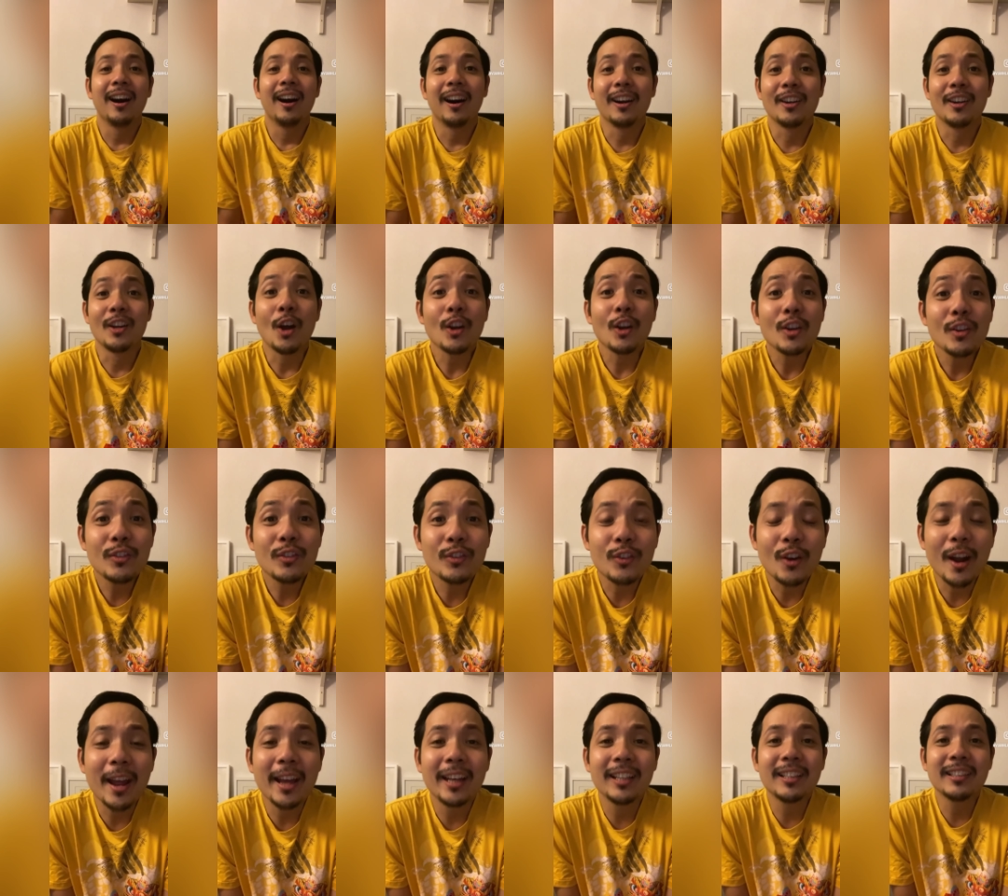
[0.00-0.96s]
another
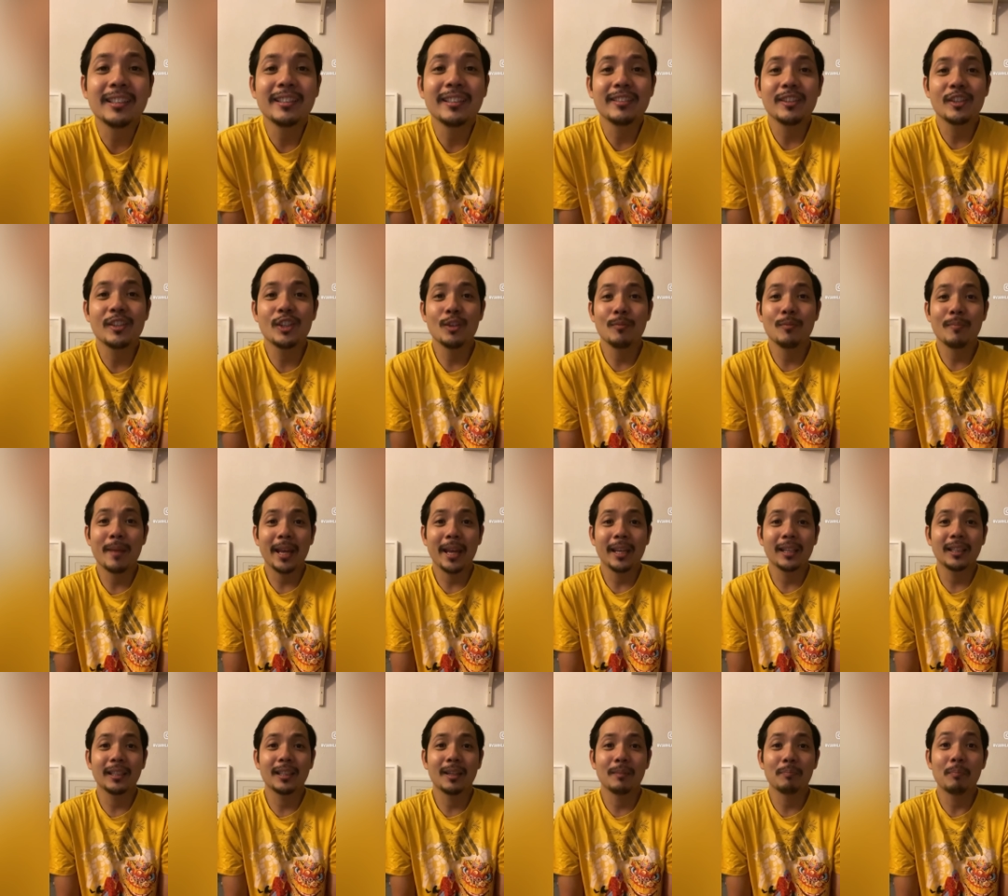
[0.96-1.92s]
friend she made
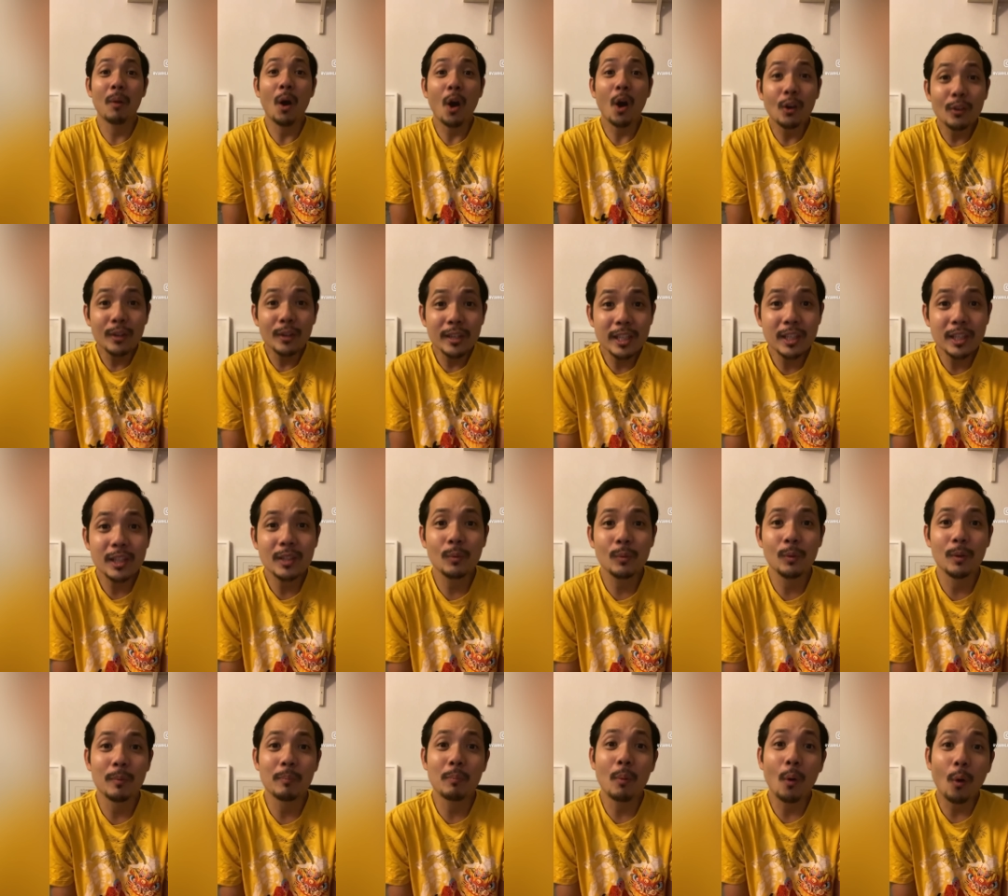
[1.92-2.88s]
porridge
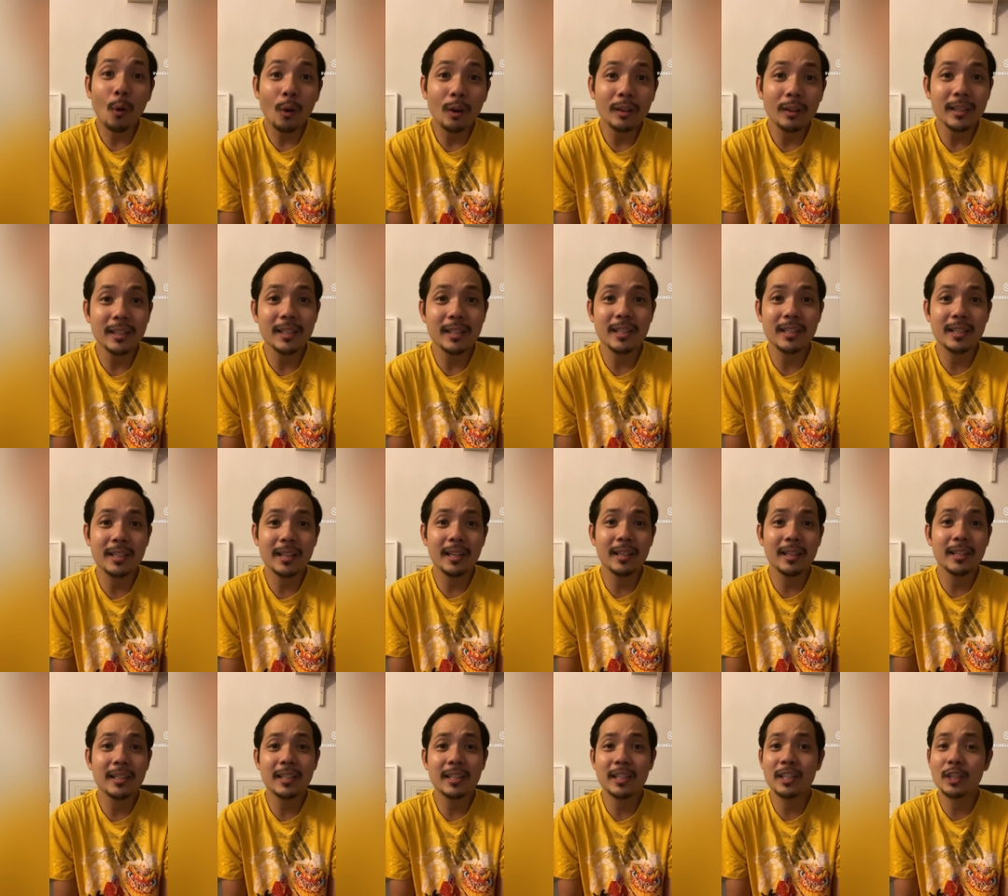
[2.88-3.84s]
with pork and she said
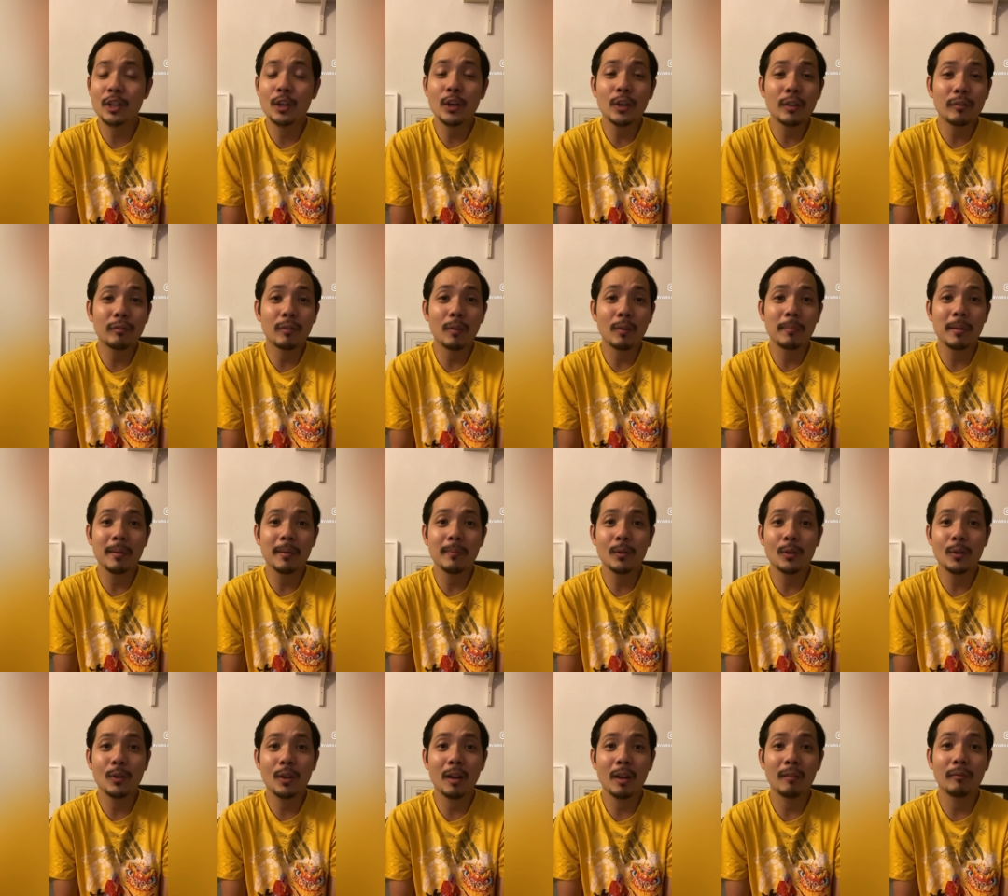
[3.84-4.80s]
this is good for
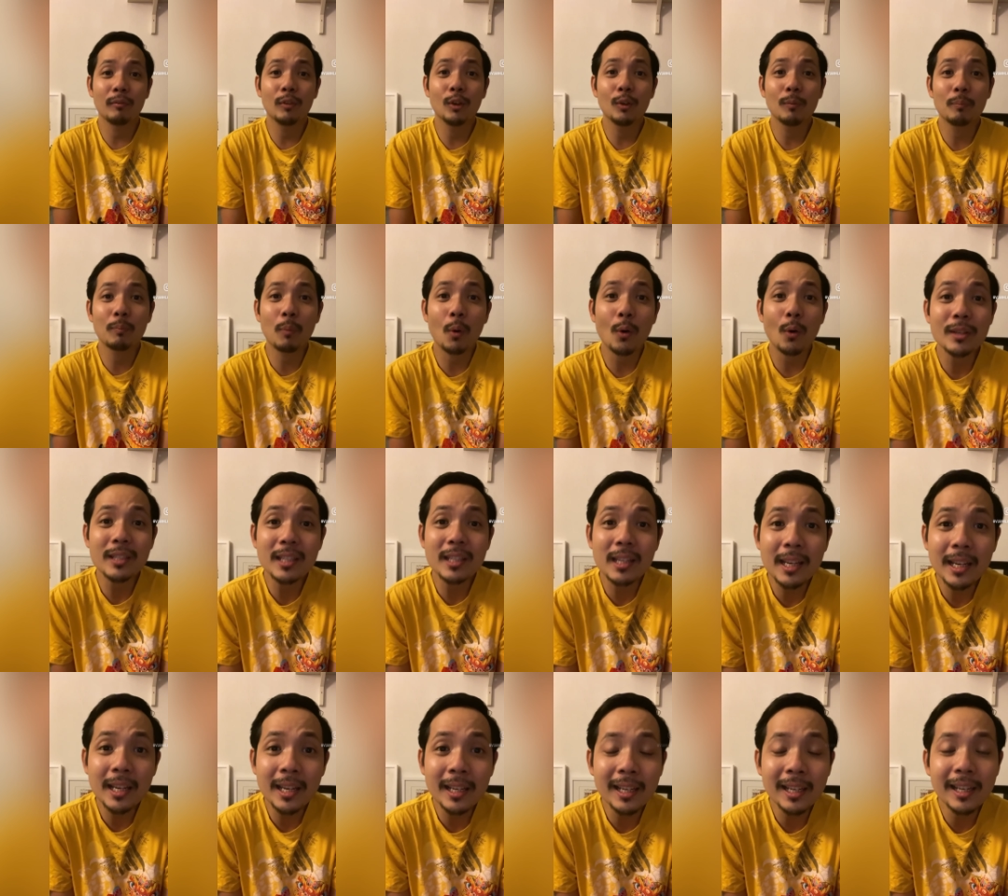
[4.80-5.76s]
people who got food
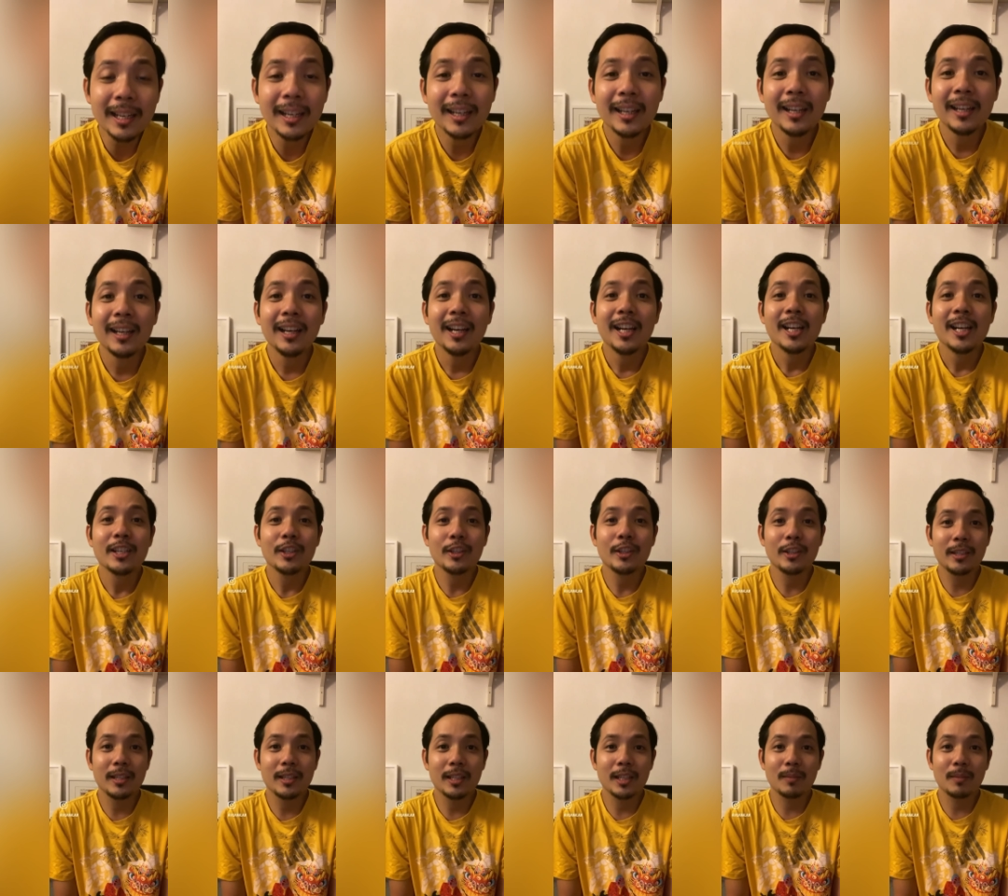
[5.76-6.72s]
poisoning
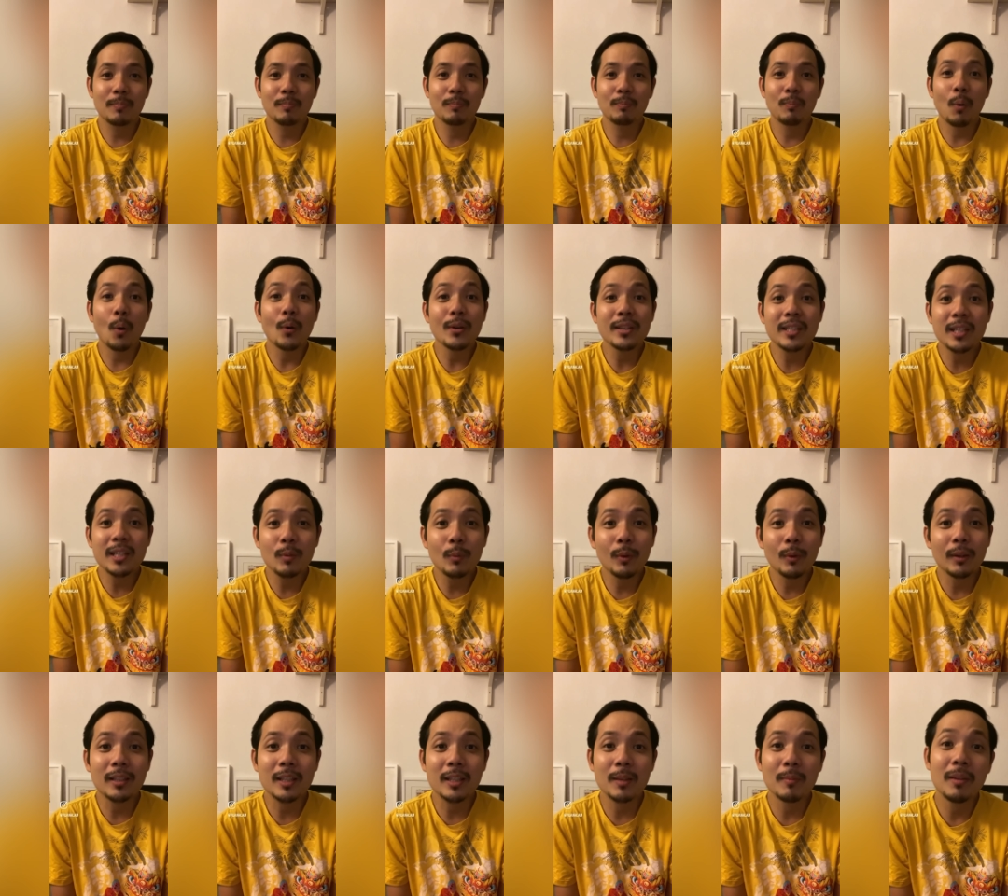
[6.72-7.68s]
she's just poisoned
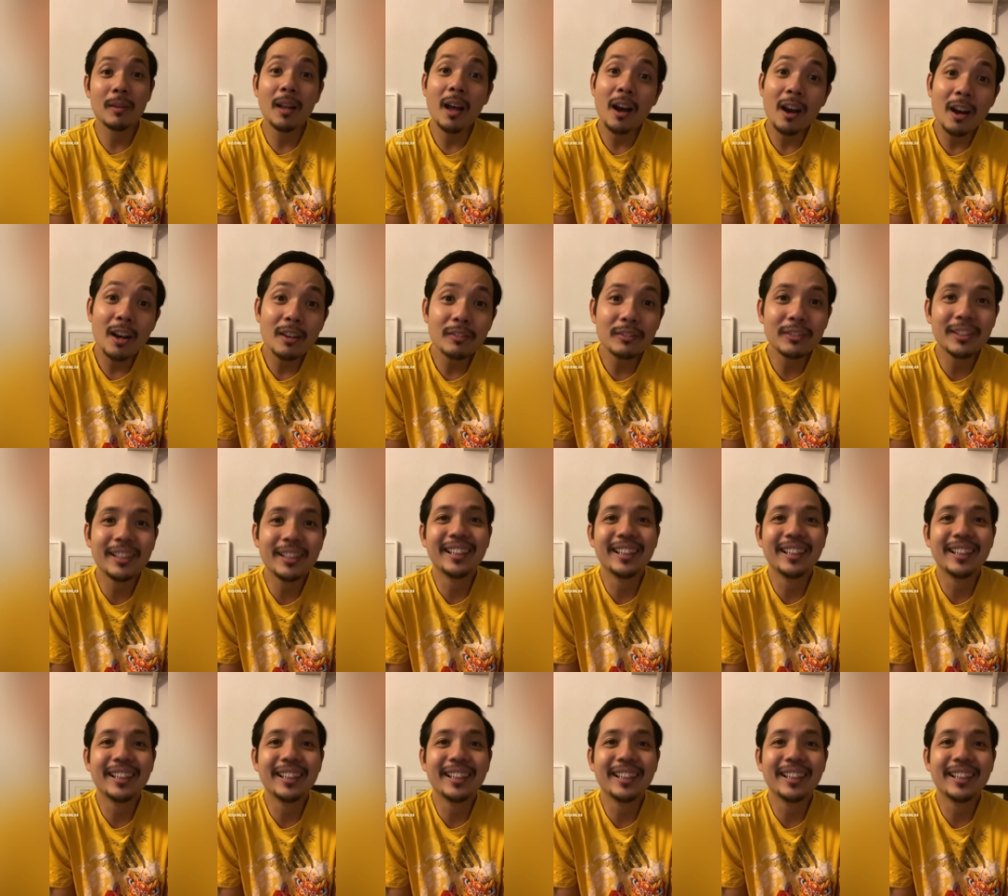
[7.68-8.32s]
with some love